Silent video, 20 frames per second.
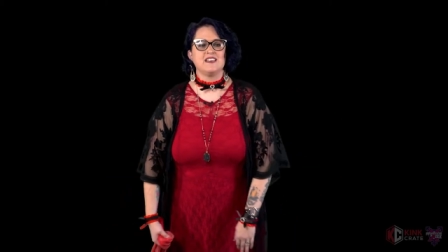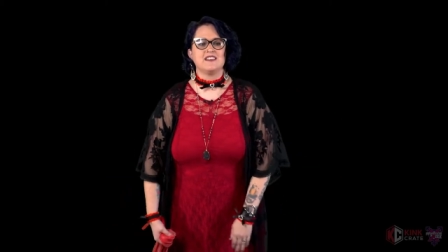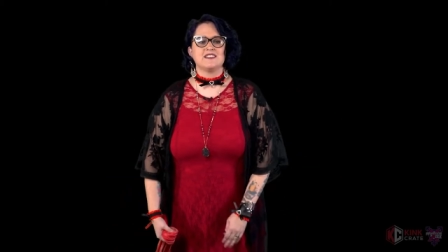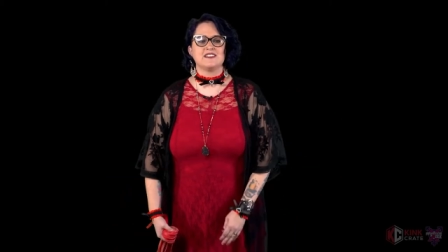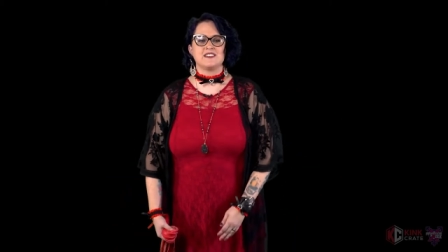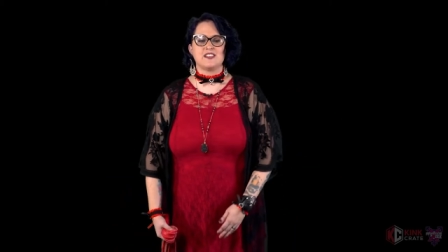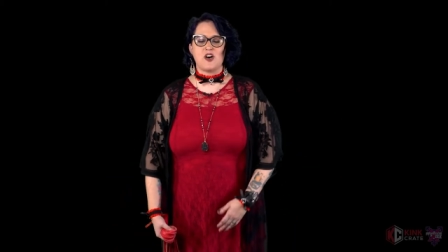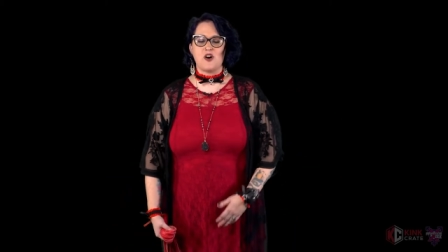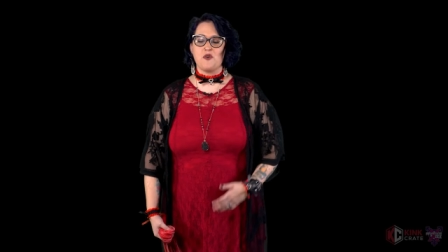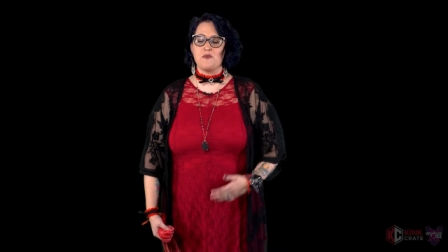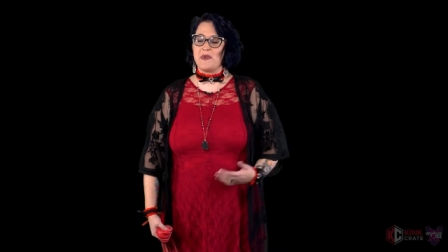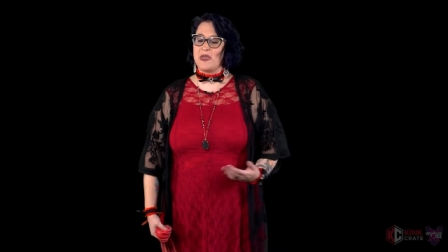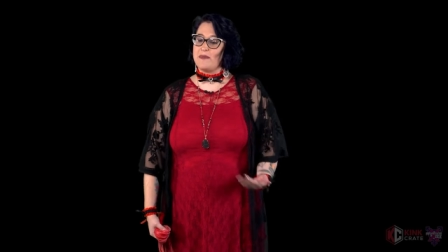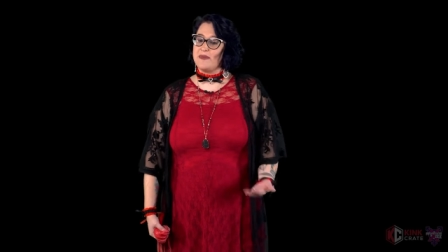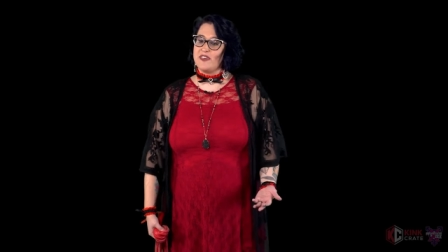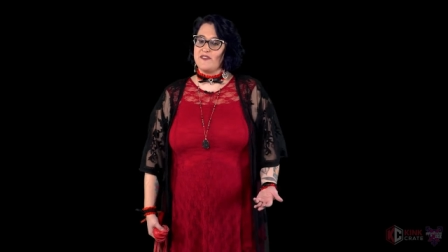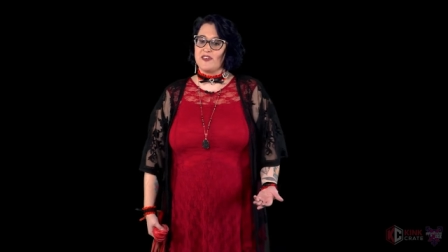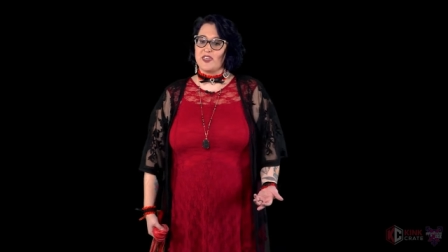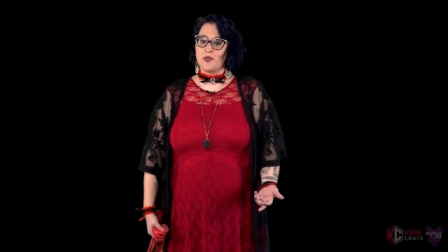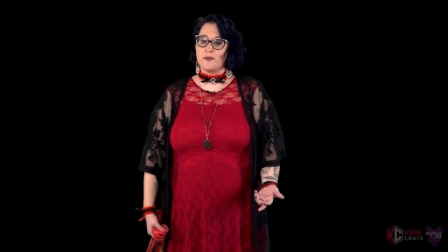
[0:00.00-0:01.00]
So
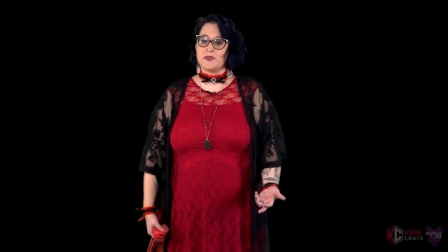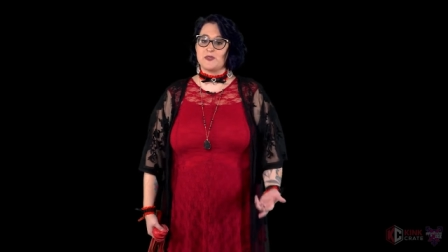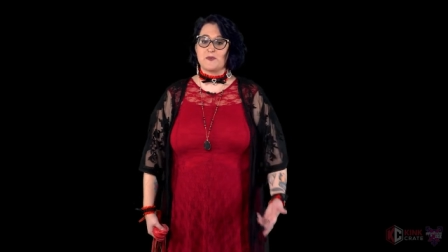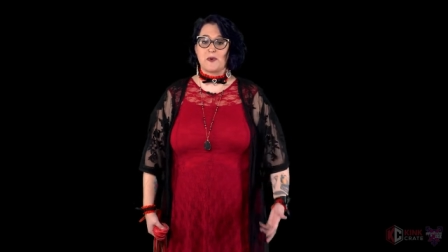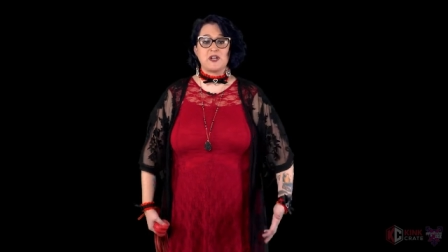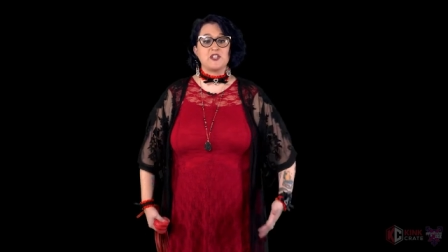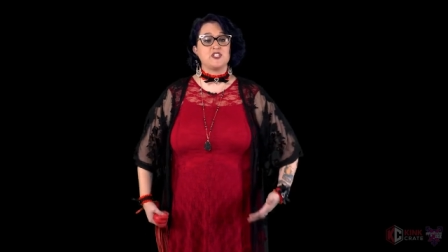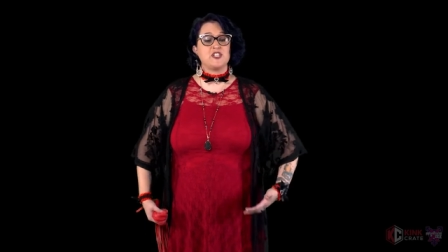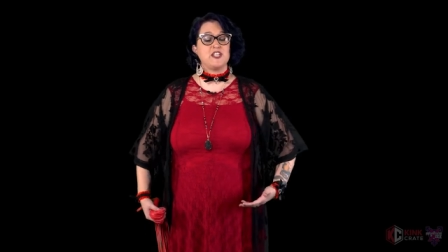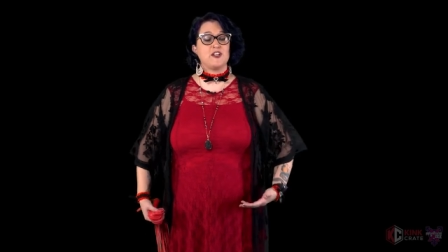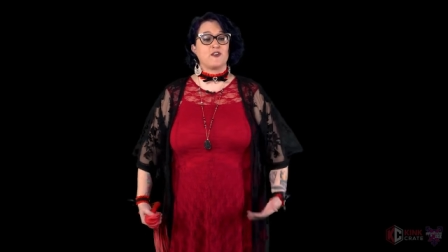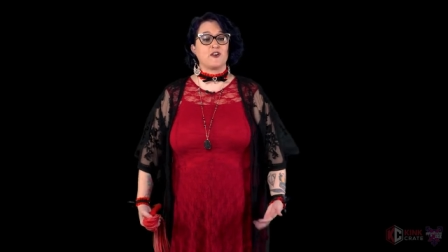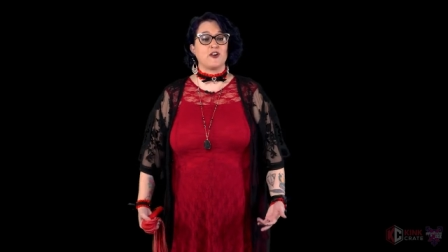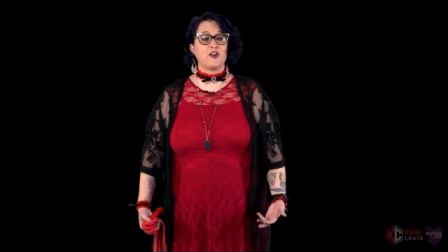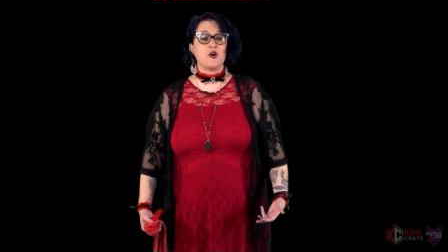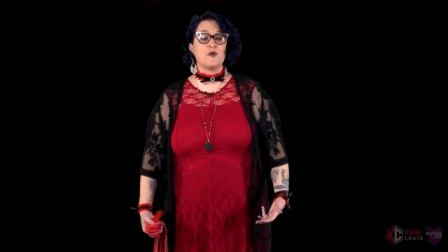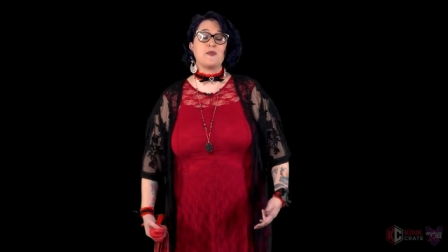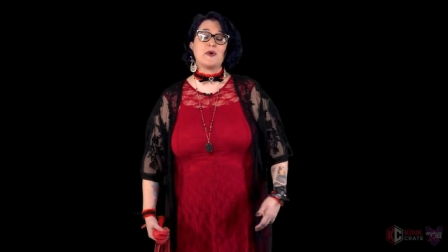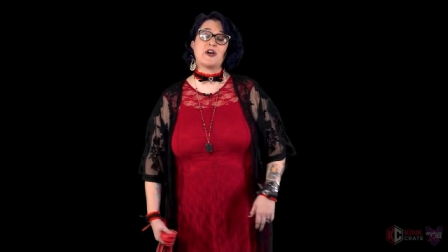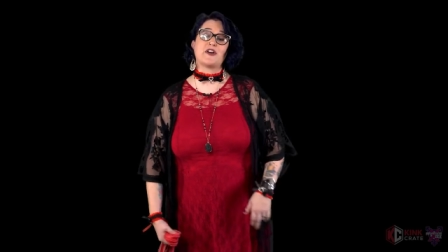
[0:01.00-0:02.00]
maybe even keep a spreadsheet or a
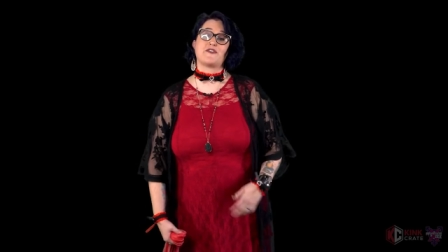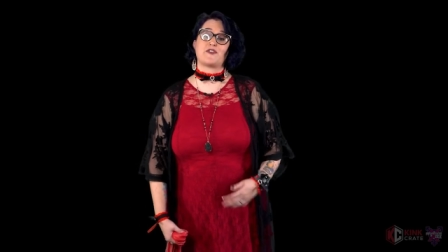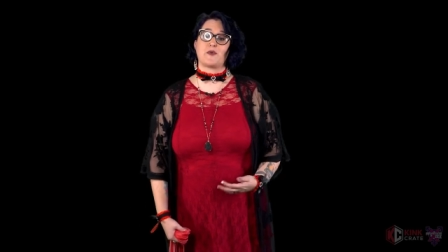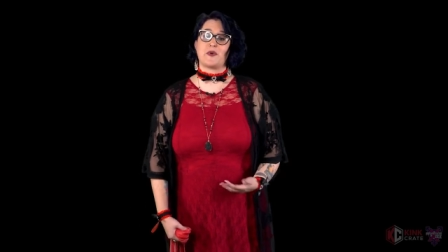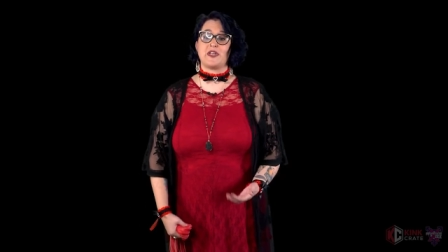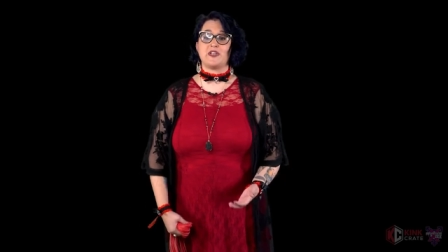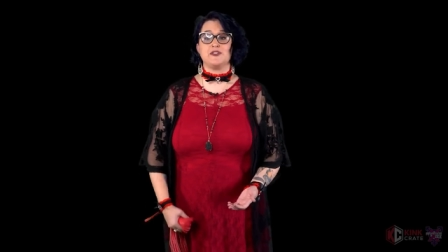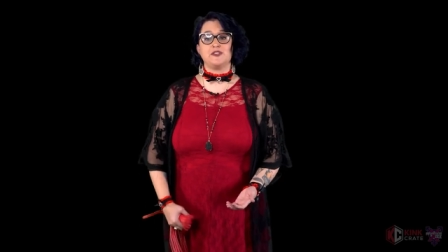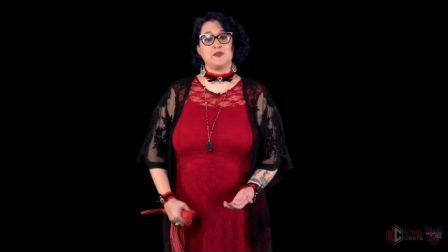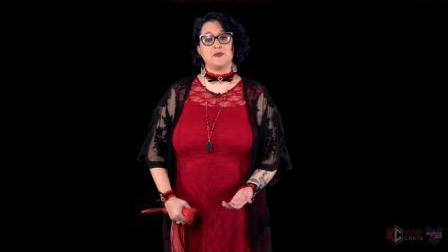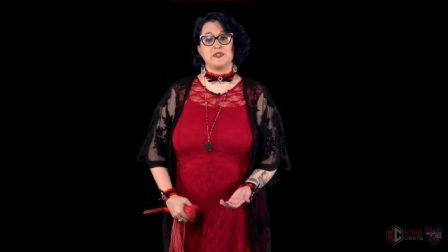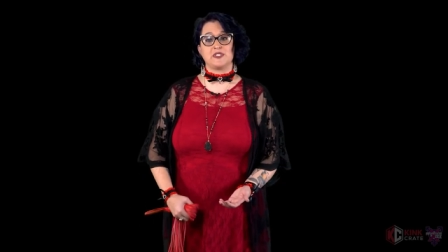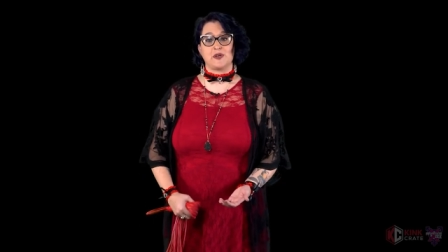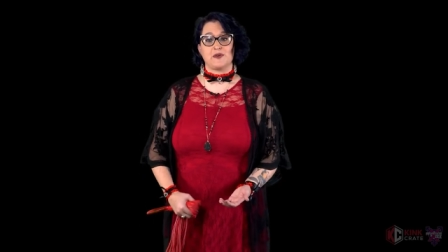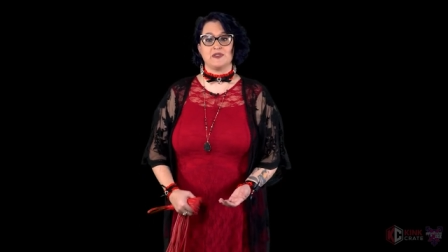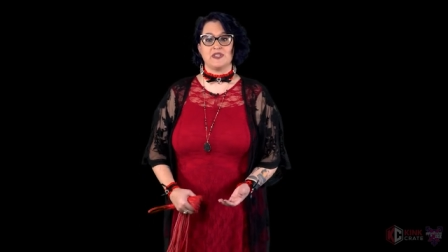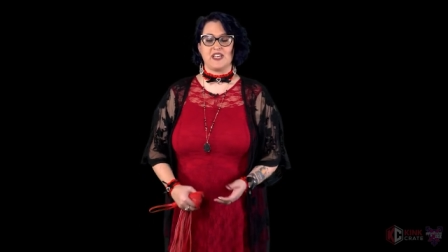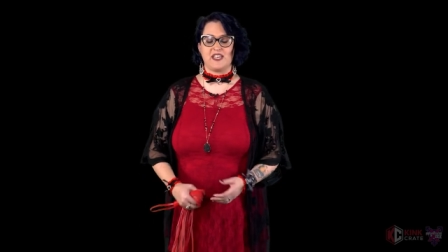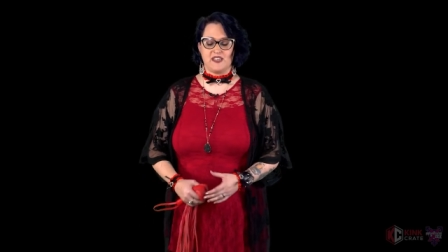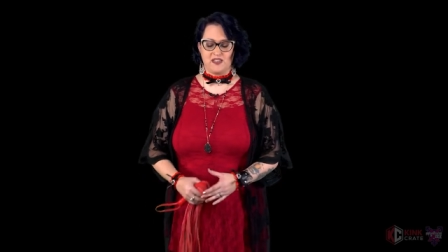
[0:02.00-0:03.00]
notebook for what you do and
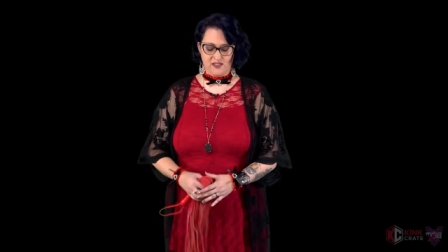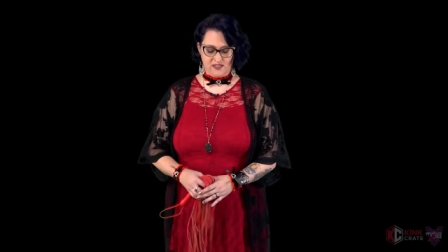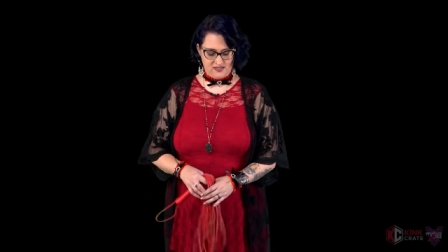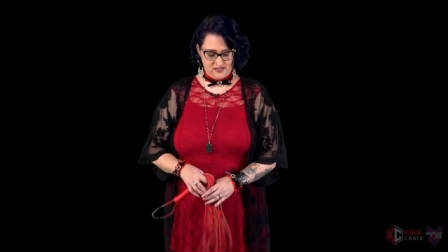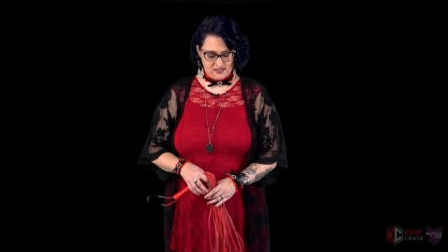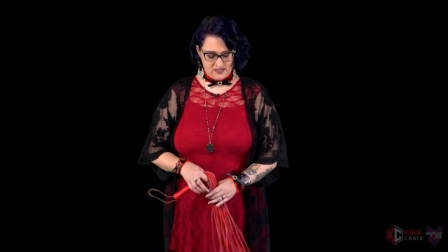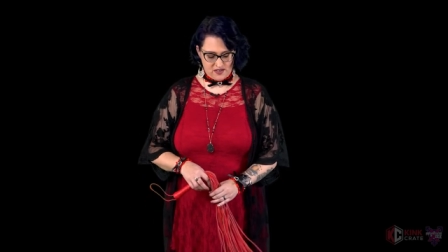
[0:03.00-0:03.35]
don't like.